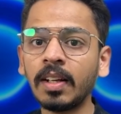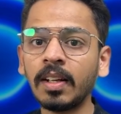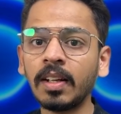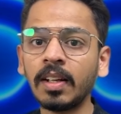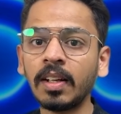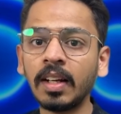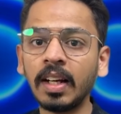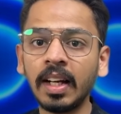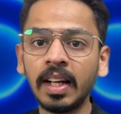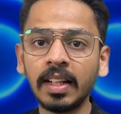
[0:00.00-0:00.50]

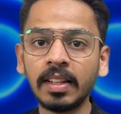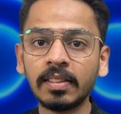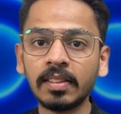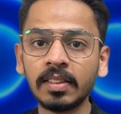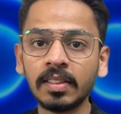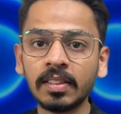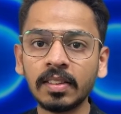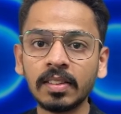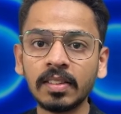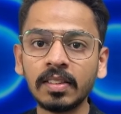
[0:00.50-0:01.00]

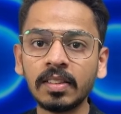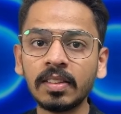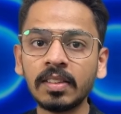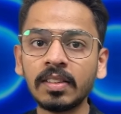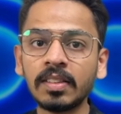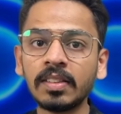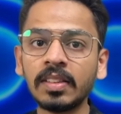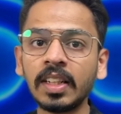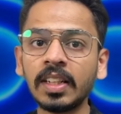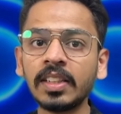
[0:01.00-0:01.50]
and
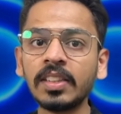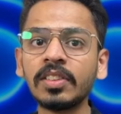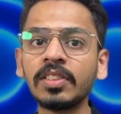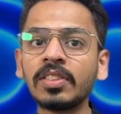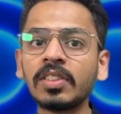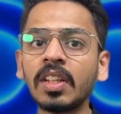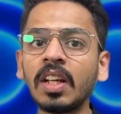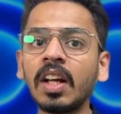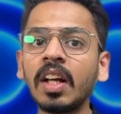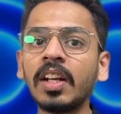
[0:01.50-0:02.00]
there
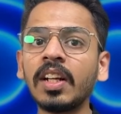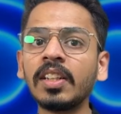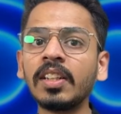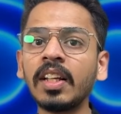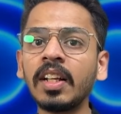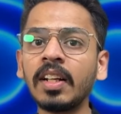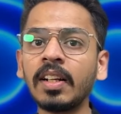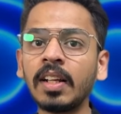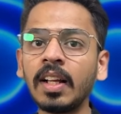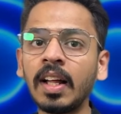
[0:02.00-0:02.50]
is
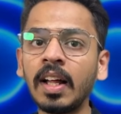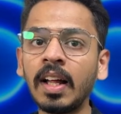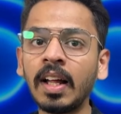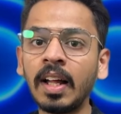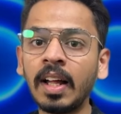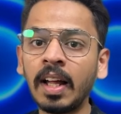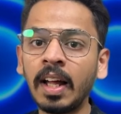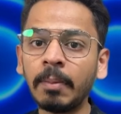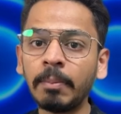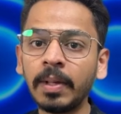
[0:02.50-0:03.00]
another
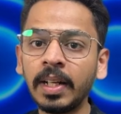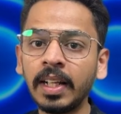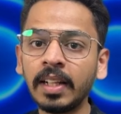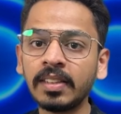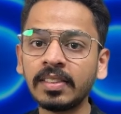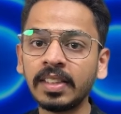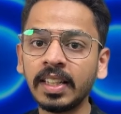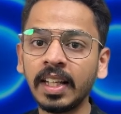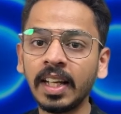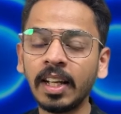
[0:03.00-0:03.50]
happening,
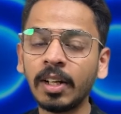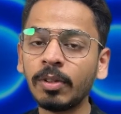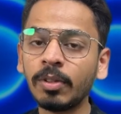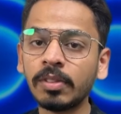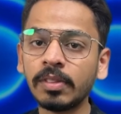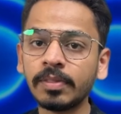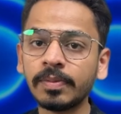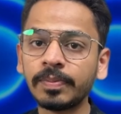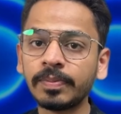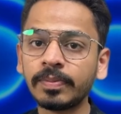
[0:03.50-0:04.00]
say hello.
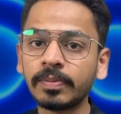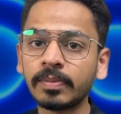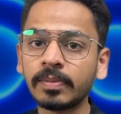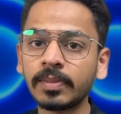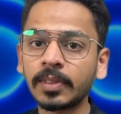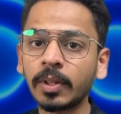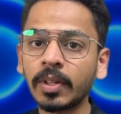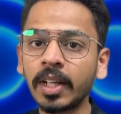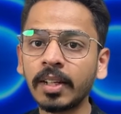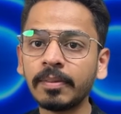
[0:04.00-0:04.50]

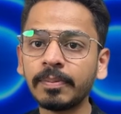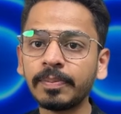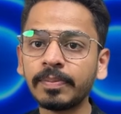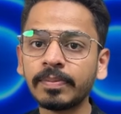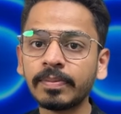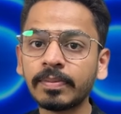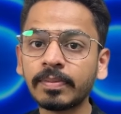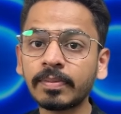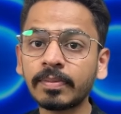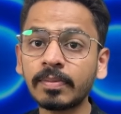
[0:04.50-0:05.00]
Okay,
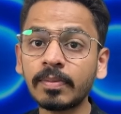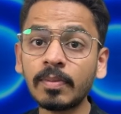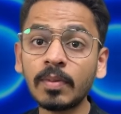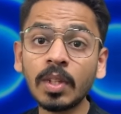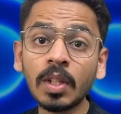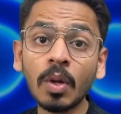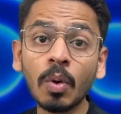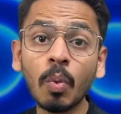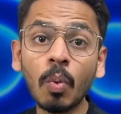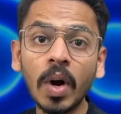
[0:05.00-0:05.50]

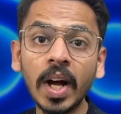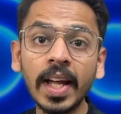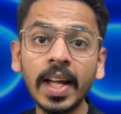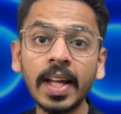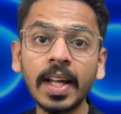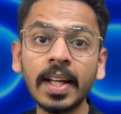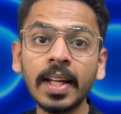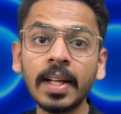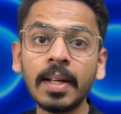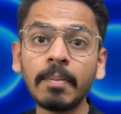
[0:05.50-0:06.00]
why?
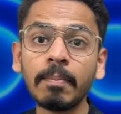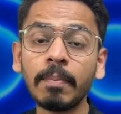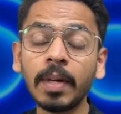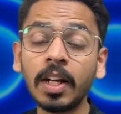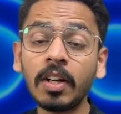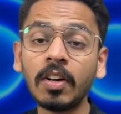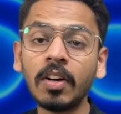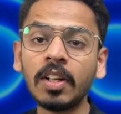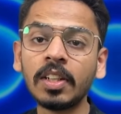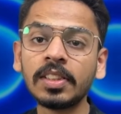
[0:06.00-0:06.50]

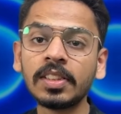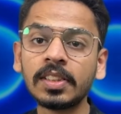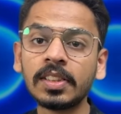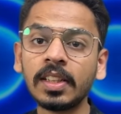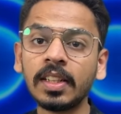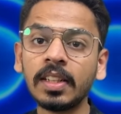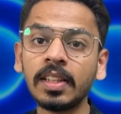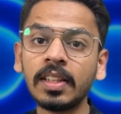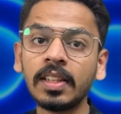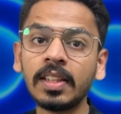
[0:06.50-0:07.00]

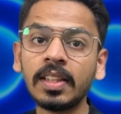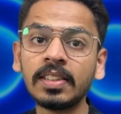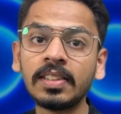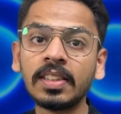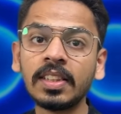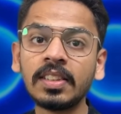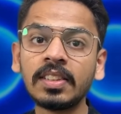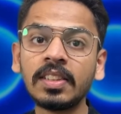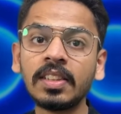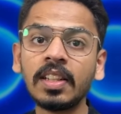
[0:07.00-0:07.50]
Because this
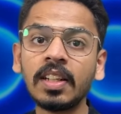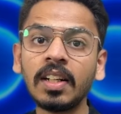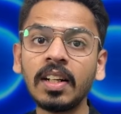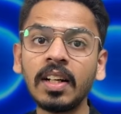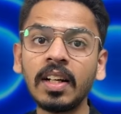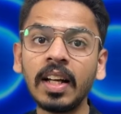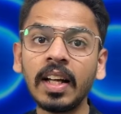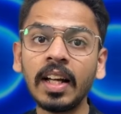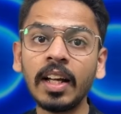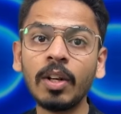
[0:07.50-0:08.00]
is
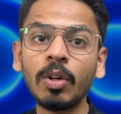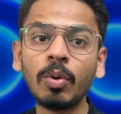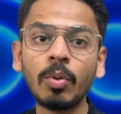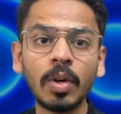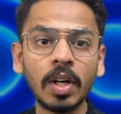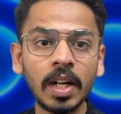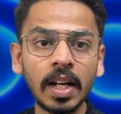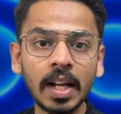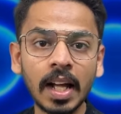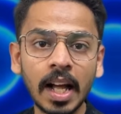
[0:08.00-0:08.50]
the hello
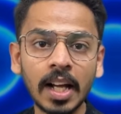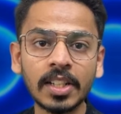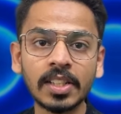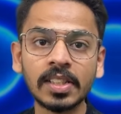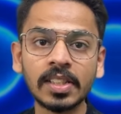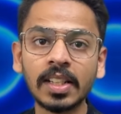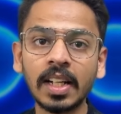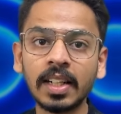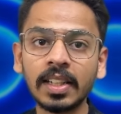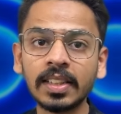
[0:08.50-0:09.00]
world
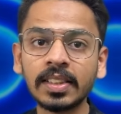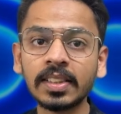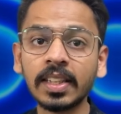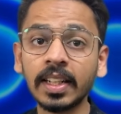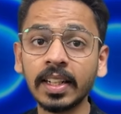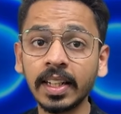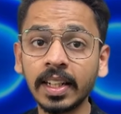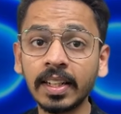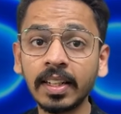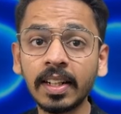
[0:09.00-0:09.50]
action that is
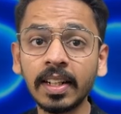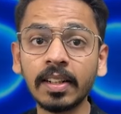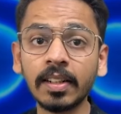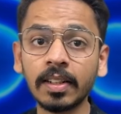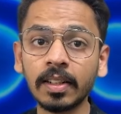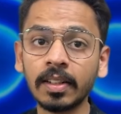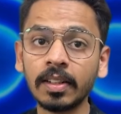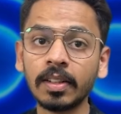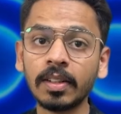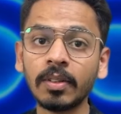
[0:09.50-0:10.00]
getting triggered.
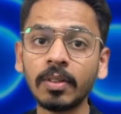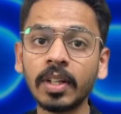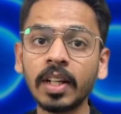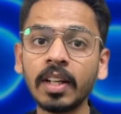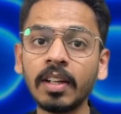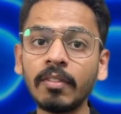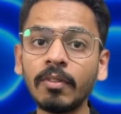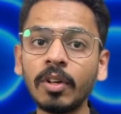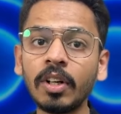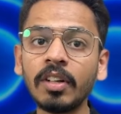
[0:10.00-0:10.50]

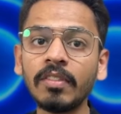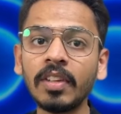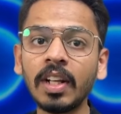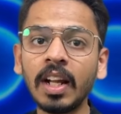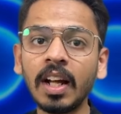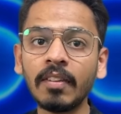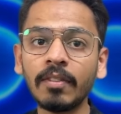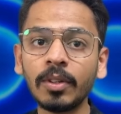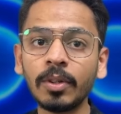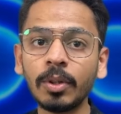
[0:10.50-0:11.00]
Okay, what we'll
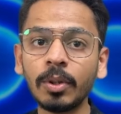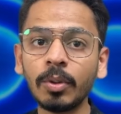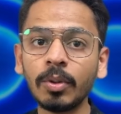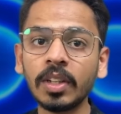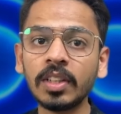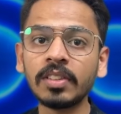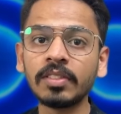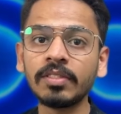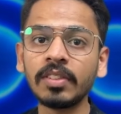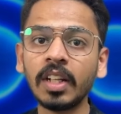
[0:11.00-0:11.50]
have to do
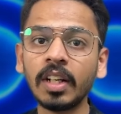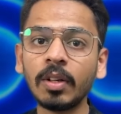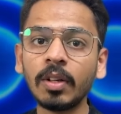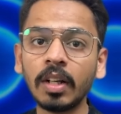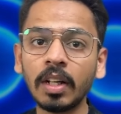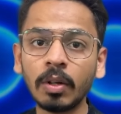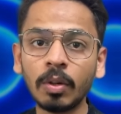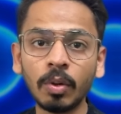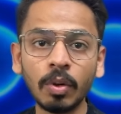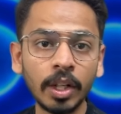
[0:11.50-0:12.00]
is we'll
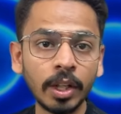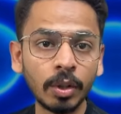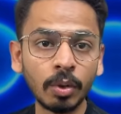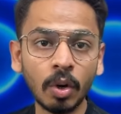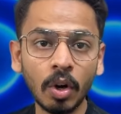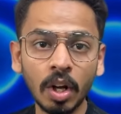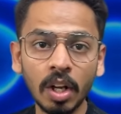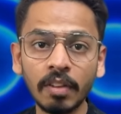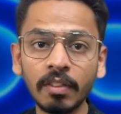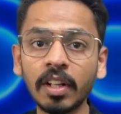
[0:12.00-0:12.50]
go into
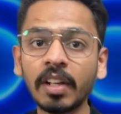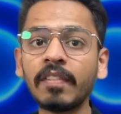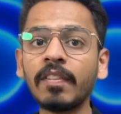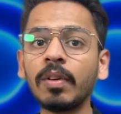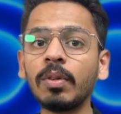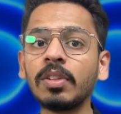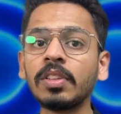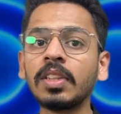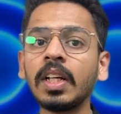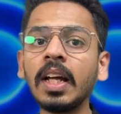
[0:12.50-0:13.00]
all
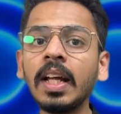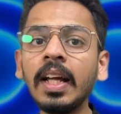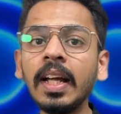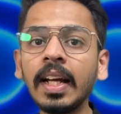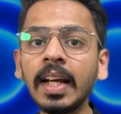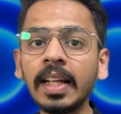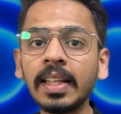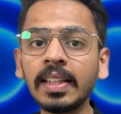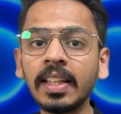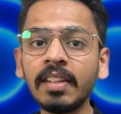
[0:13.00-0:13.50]
workflows
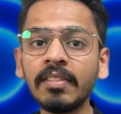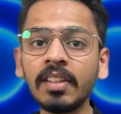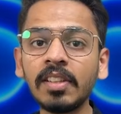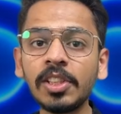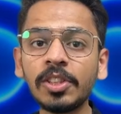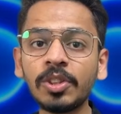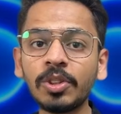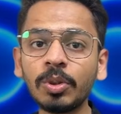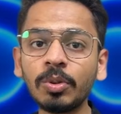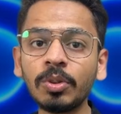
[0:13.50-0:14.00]
and then we'll
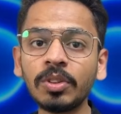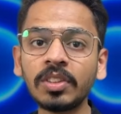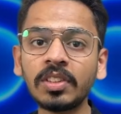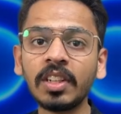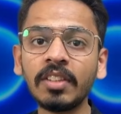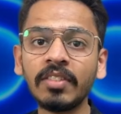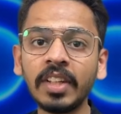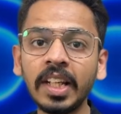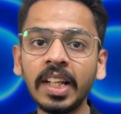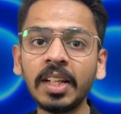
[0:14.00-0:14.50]
choose
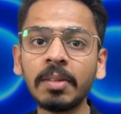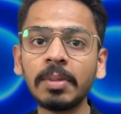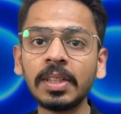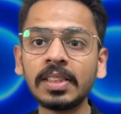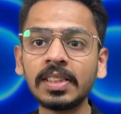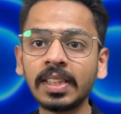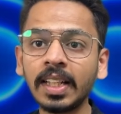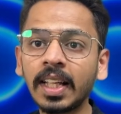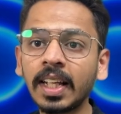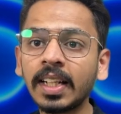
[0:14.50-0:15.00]
the variable
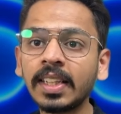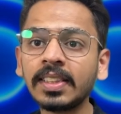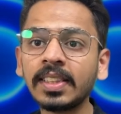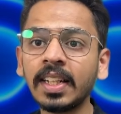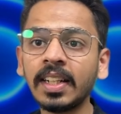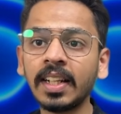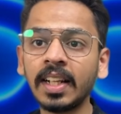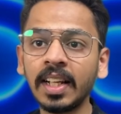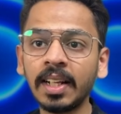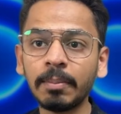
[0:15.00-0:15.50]
secrets
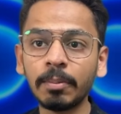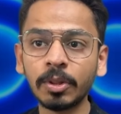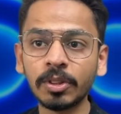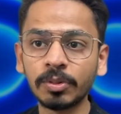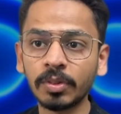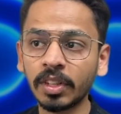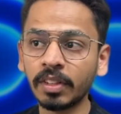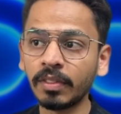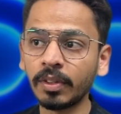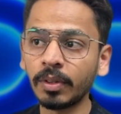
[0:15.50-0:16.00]
and inputs
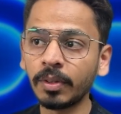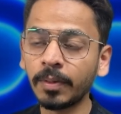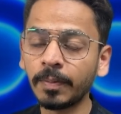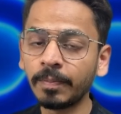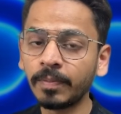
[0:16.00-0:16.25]
workflow.